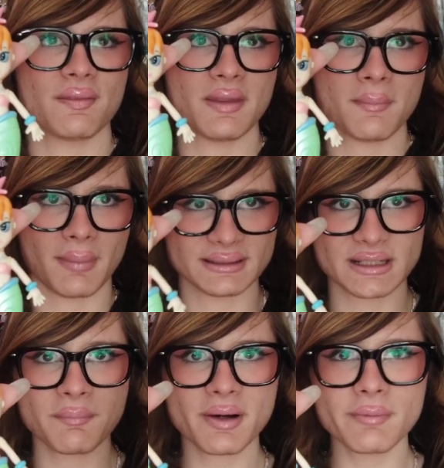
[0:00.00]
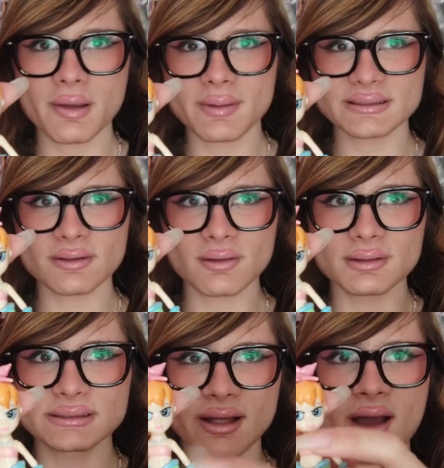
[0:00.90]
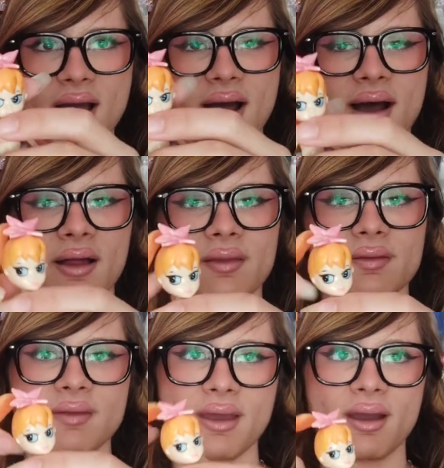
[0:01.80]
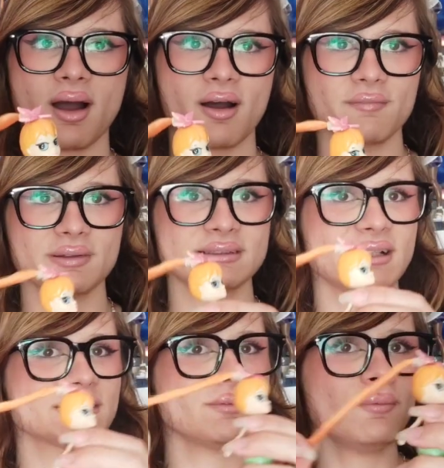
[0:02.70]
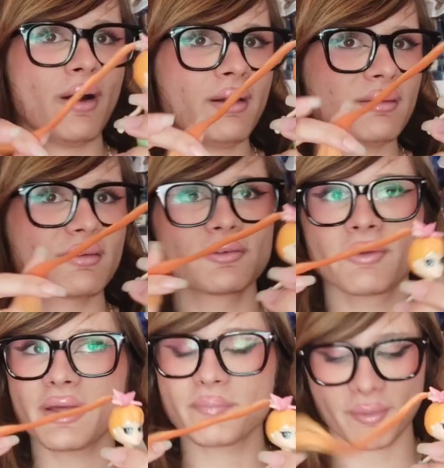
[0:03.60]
the Magic Merbabies dolls, and they have just one rooted